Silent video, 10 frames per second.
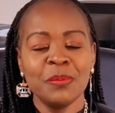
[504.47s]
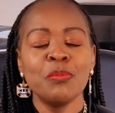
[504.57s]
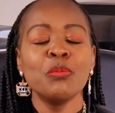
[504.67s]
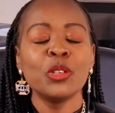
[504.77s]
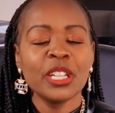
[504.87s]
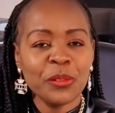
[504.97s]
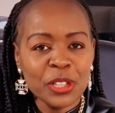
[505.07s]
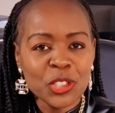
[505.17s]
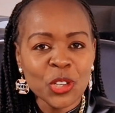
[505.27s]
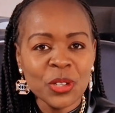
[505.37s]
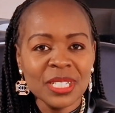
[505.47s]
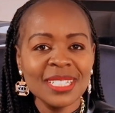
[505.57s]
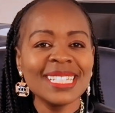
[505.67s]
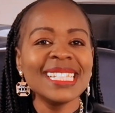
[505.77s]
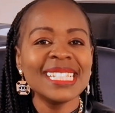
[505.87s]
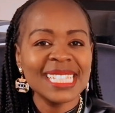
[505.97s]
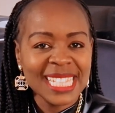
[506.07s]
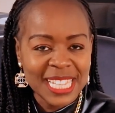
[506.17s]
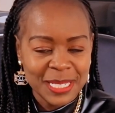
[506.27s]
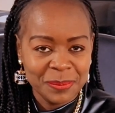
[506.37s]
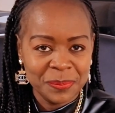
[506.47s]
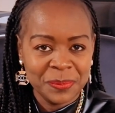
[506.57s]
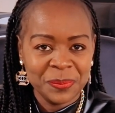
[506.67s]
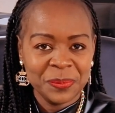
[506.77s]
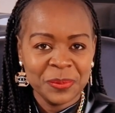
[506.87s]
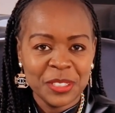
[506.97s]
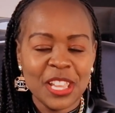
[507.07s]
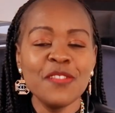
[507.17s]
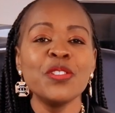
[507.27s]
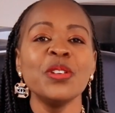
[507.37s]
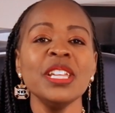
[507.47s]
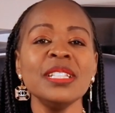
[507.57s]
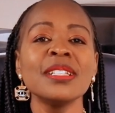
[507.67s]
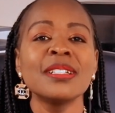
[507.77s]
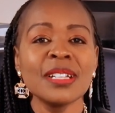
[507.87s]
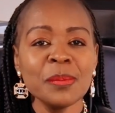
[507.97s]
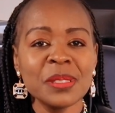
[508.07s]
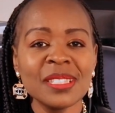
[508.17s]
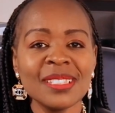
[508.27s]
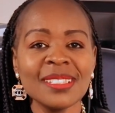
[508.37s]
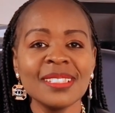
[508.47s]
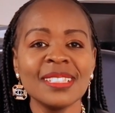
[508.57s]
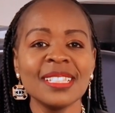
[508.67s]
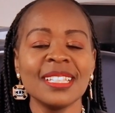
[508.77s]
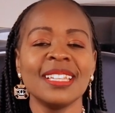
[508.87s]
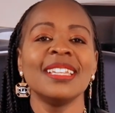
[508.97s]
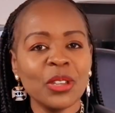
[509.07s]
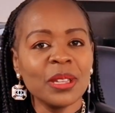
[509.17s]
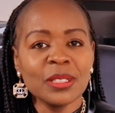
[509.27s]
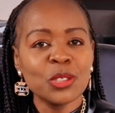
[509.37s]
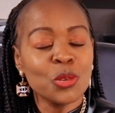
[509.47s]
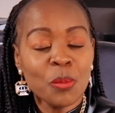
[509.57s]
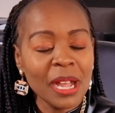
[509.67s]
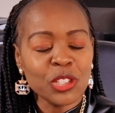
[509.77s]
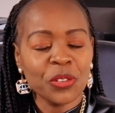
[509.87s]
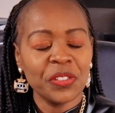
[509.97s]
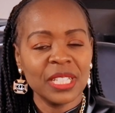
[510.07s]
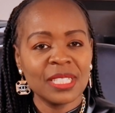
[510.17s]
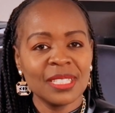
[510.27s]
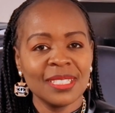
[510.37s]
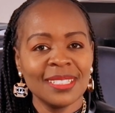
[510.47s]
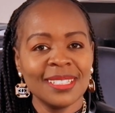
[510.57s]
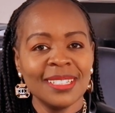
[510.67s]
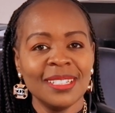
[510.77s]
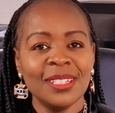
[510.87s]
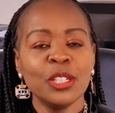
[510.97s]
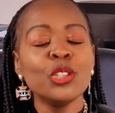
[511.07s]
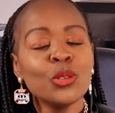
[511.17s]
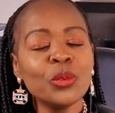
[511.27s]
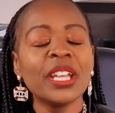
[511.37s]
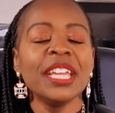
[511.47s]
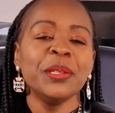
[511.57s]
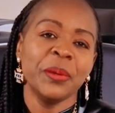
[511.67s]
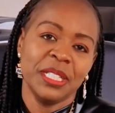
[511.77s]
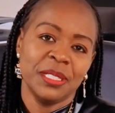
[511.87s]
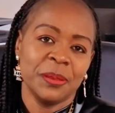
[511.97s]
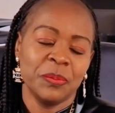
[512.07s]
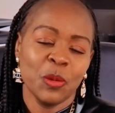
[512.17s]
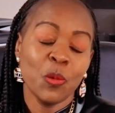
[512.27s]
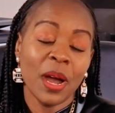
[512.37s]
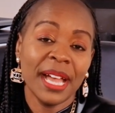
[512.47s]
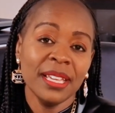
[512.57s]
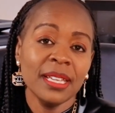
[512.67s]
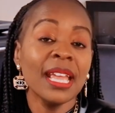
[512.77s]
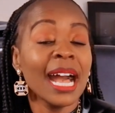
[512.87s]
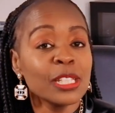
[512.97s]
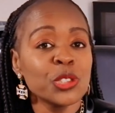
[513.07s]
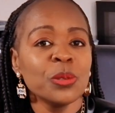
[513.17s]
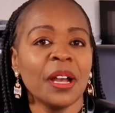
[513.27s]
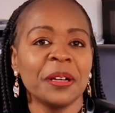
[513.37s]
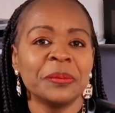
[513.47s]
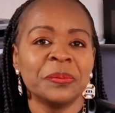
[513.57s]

Moderation is key. If you eat grapes, you eat too much of it, you will gain weight. Why? It has sugar.